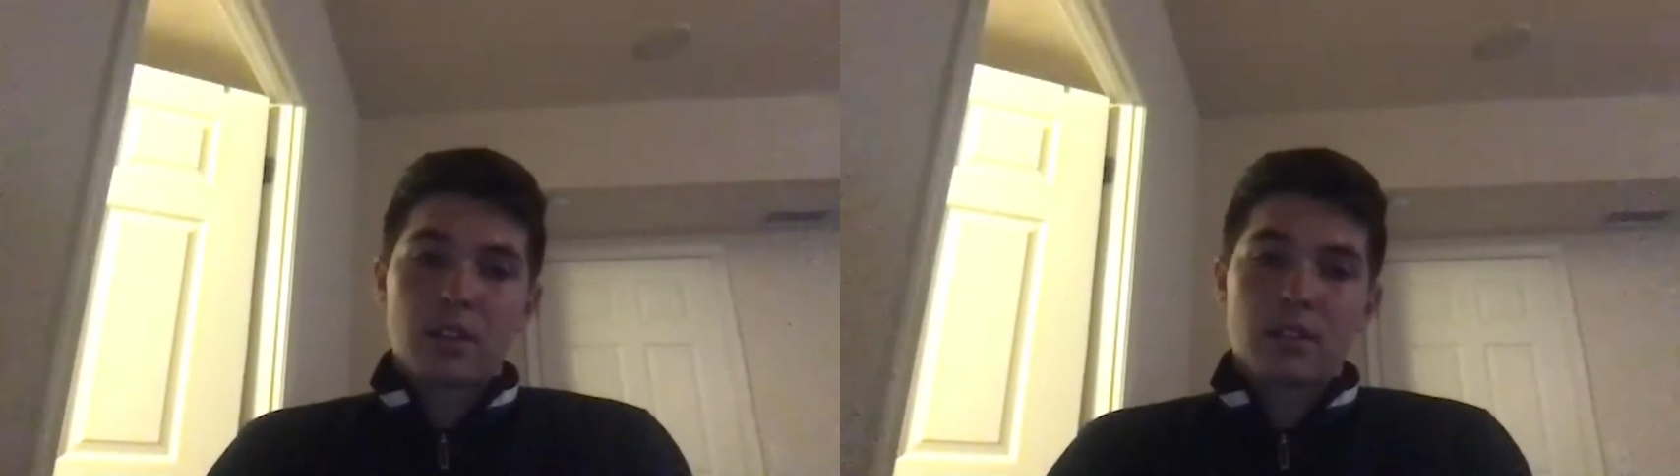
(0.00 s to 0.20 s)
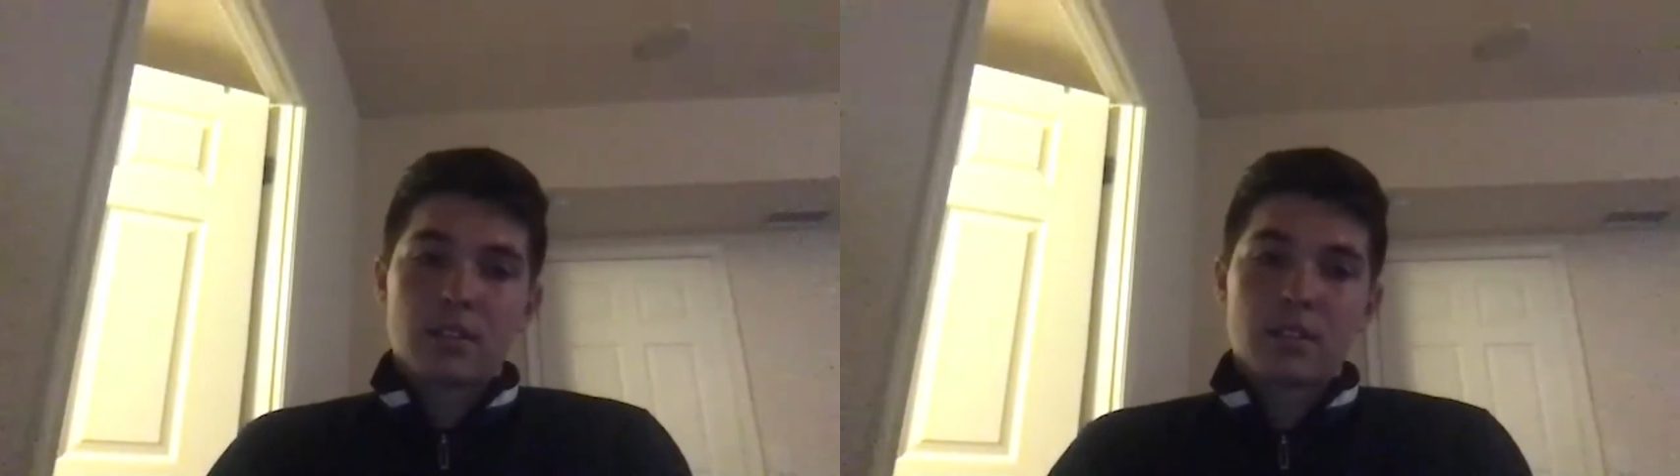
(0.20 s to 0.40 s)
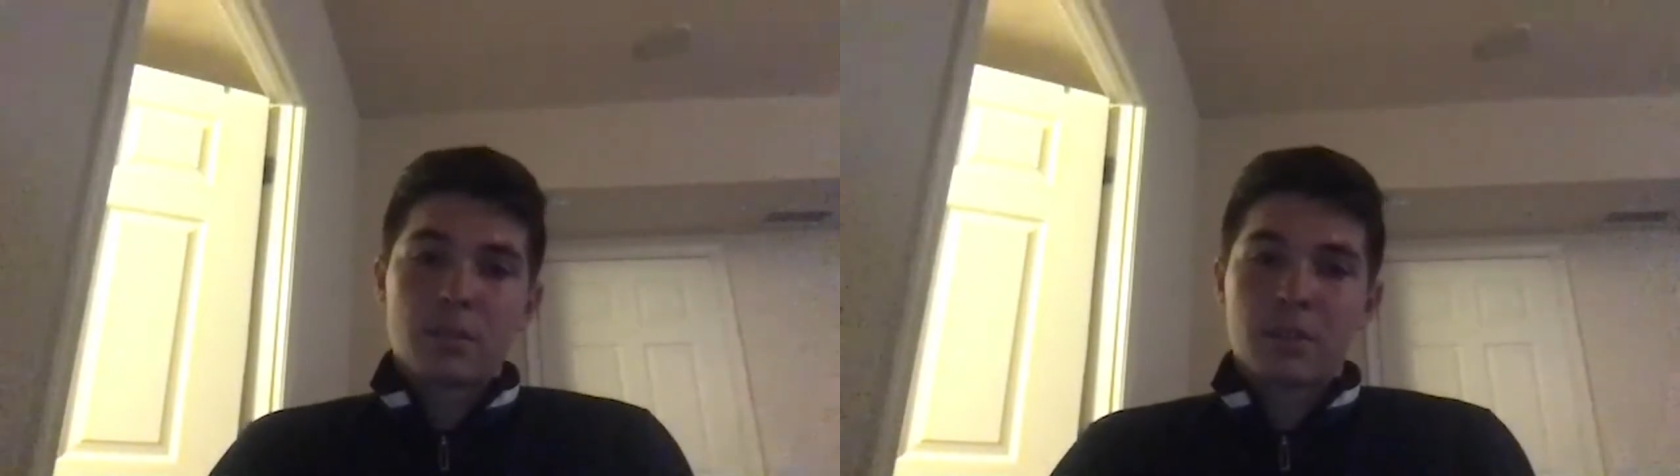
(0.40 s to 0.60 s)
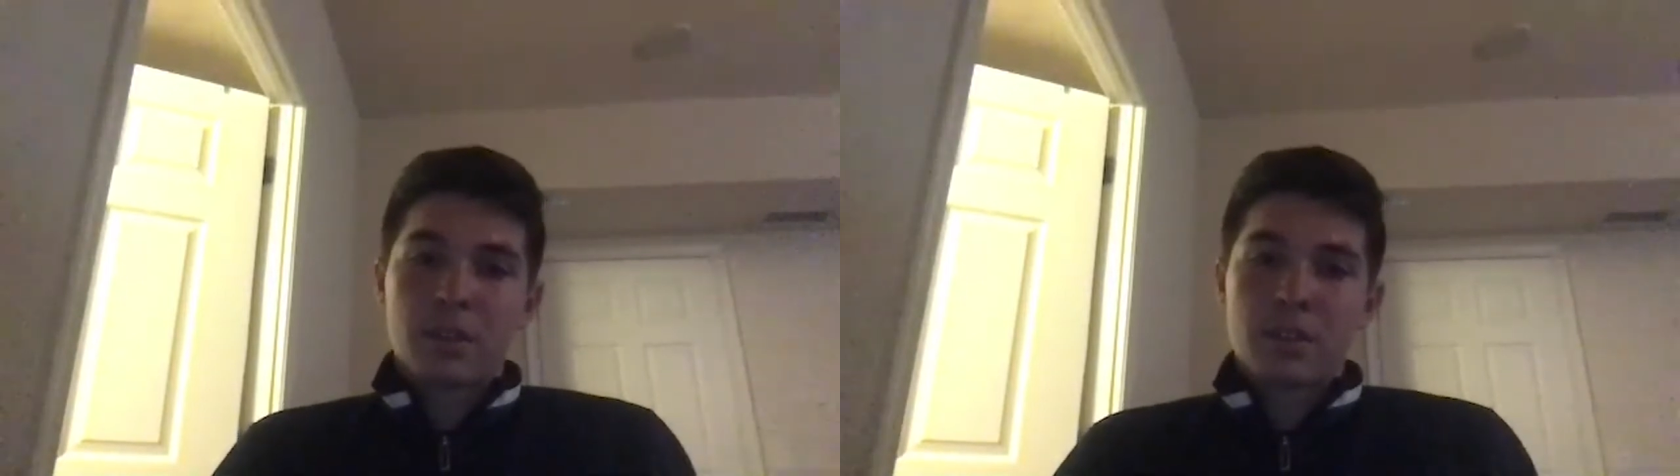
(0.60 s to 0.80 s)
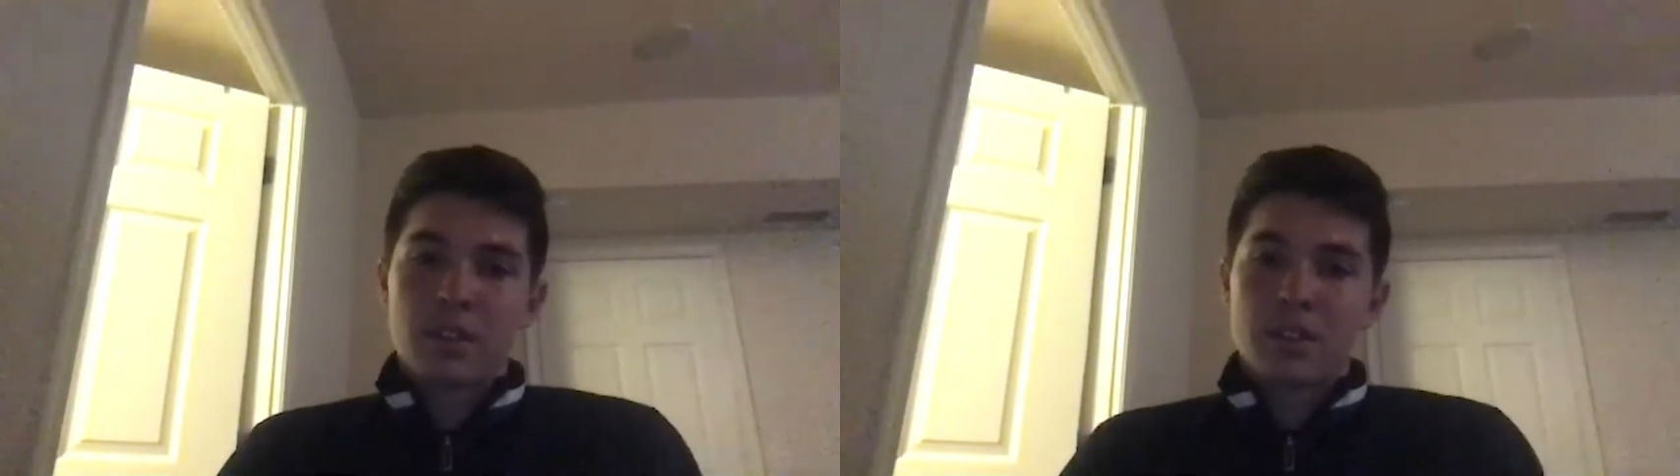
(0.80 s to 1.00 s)
it's a little bit
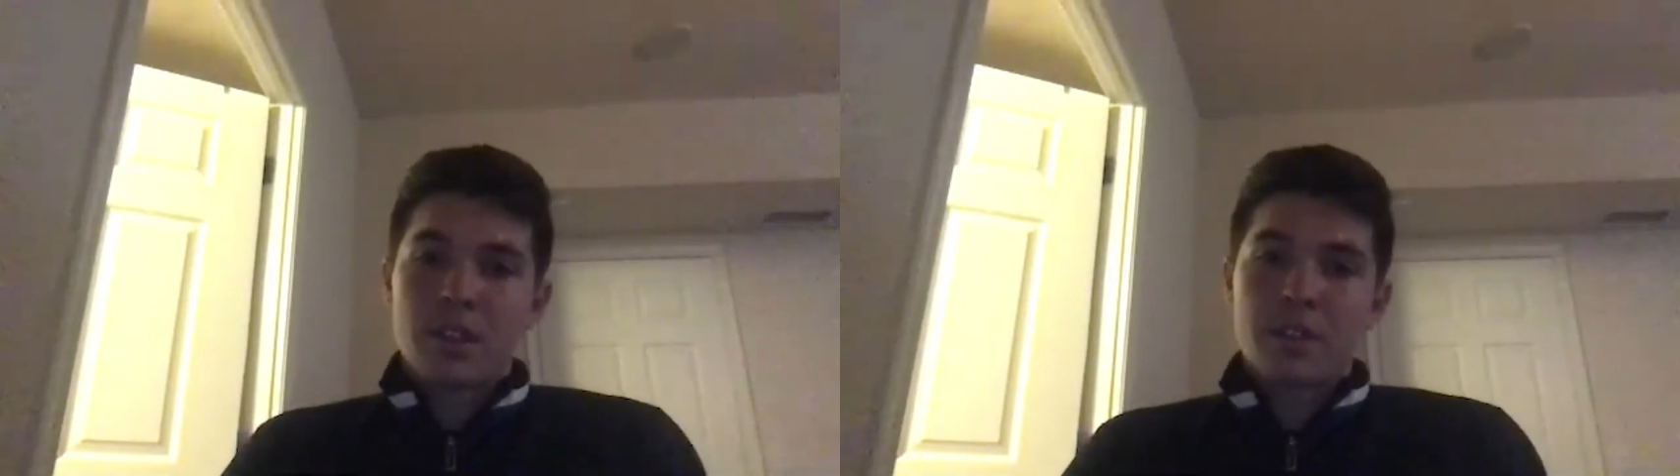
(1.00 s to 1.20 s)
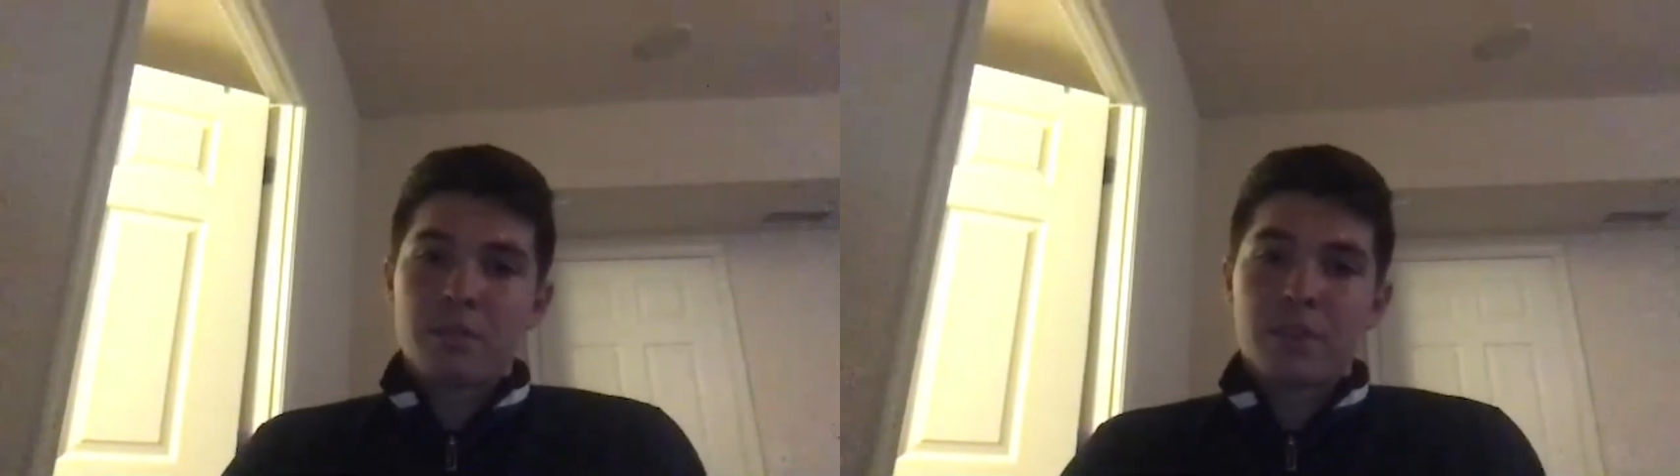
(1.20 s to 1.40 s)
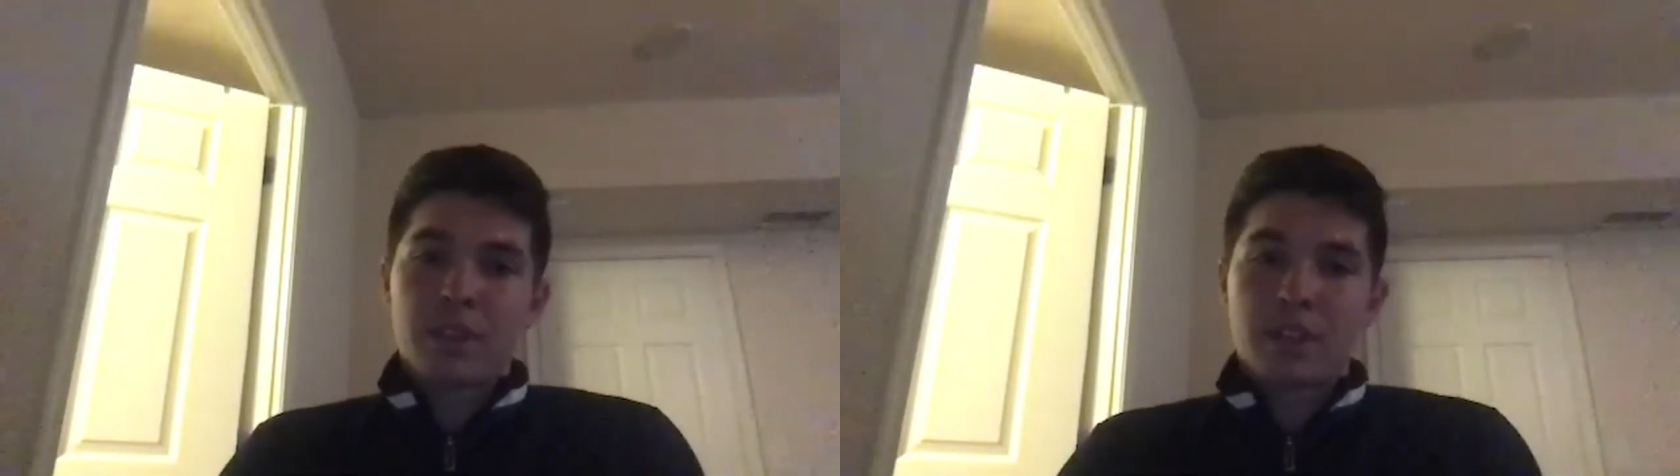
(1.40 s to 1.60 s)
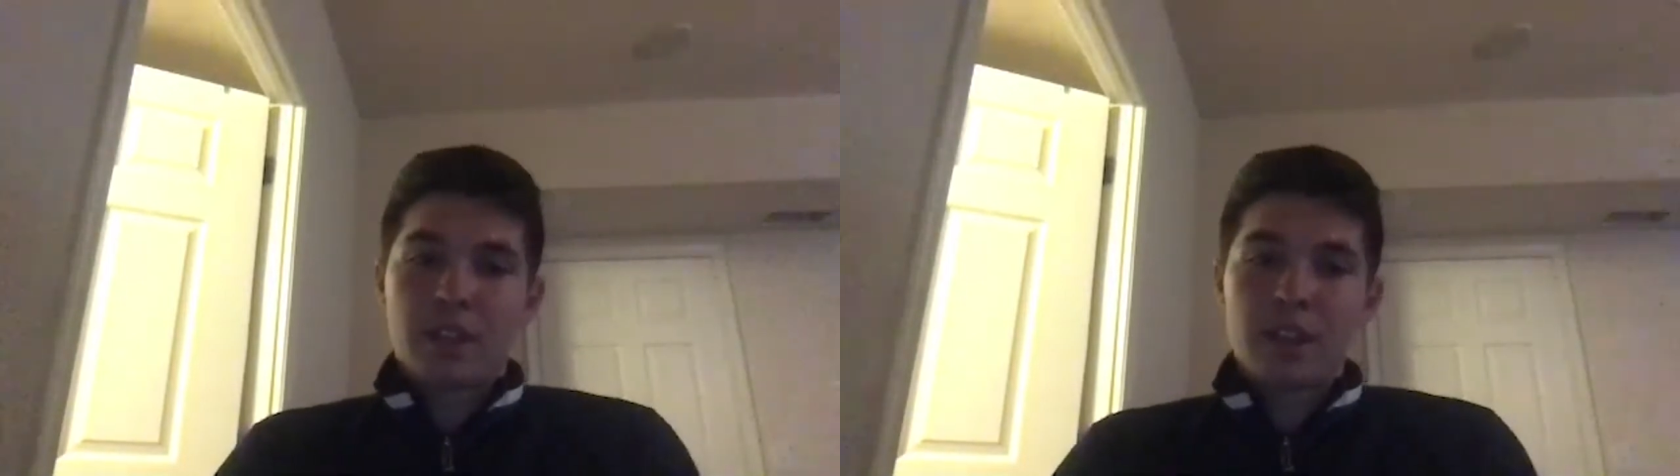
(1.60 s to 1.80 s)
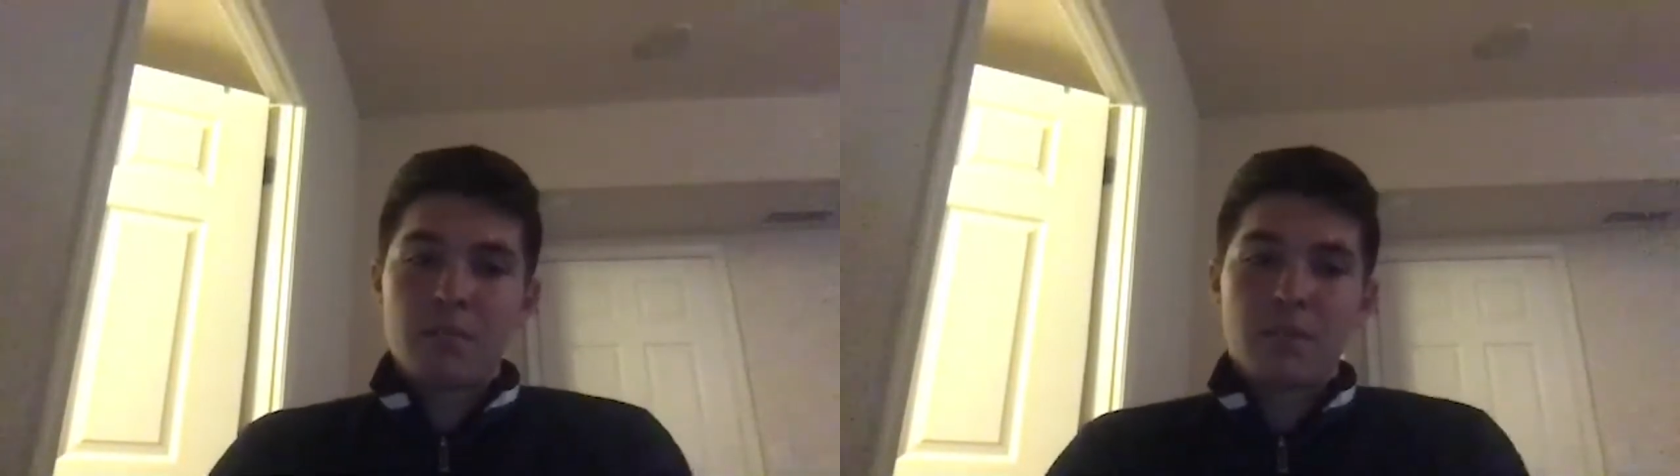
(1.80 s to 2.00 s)
rusty because you haven't played a
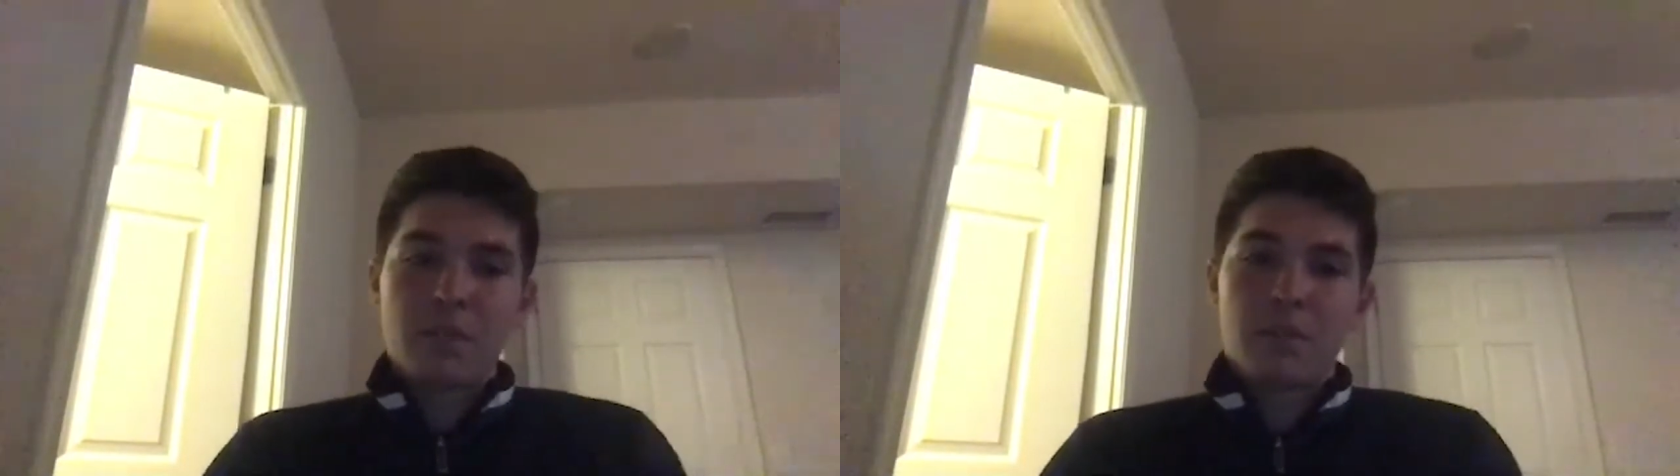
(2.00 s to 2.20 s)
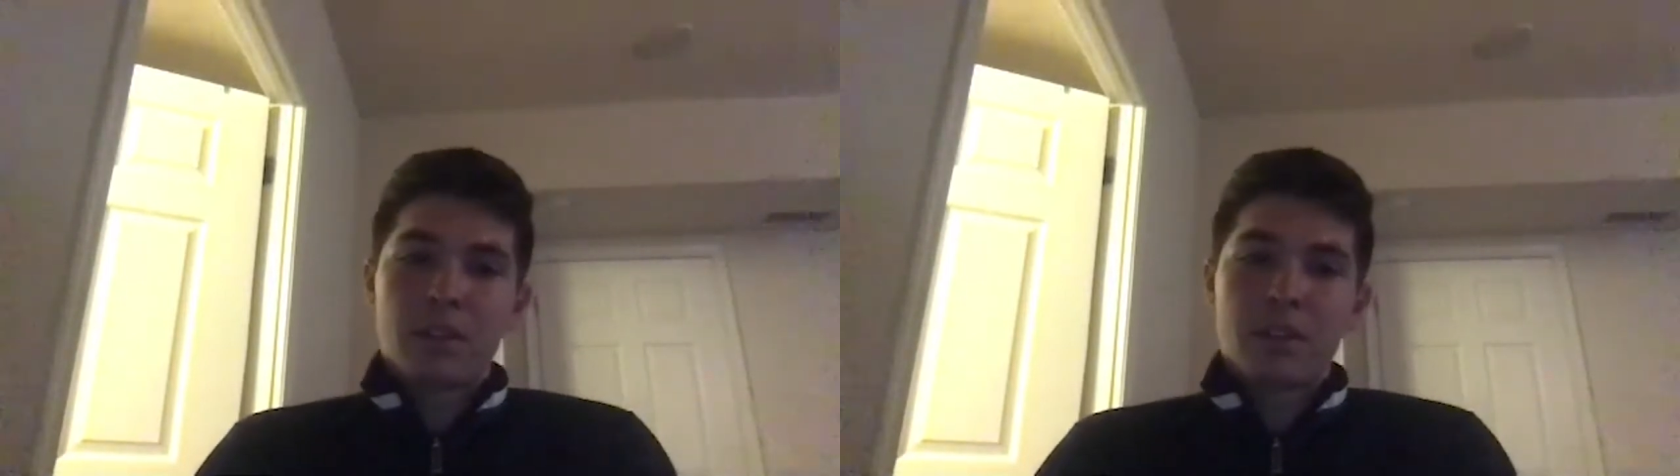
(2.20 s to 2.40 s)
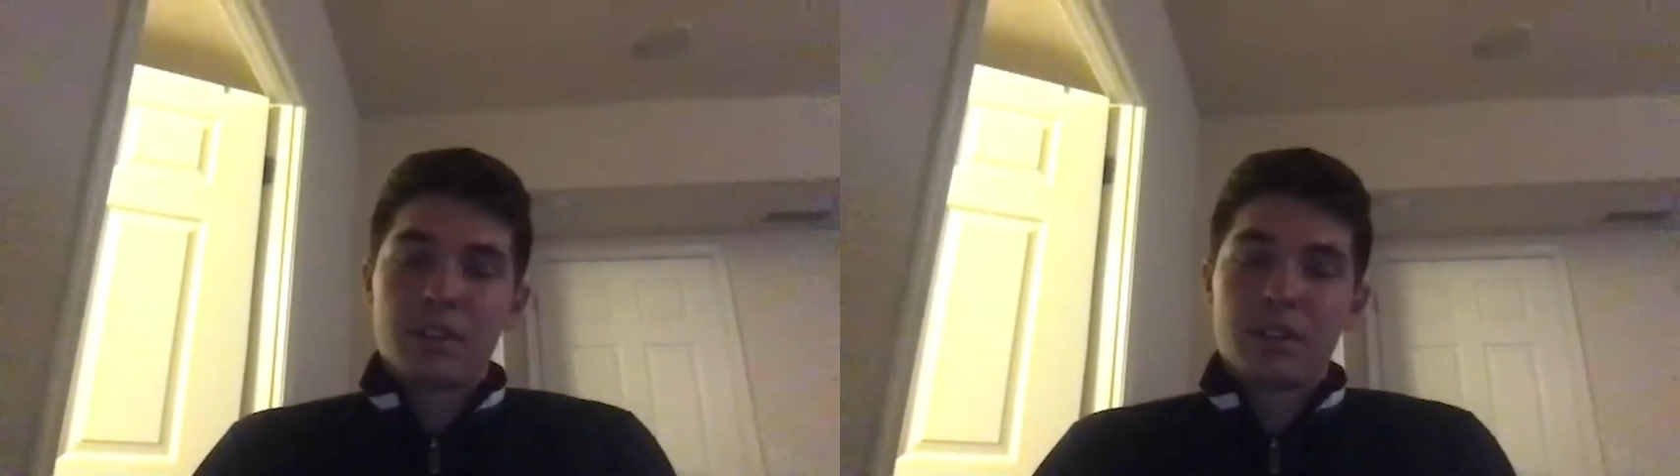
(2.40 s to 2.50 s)
game in about a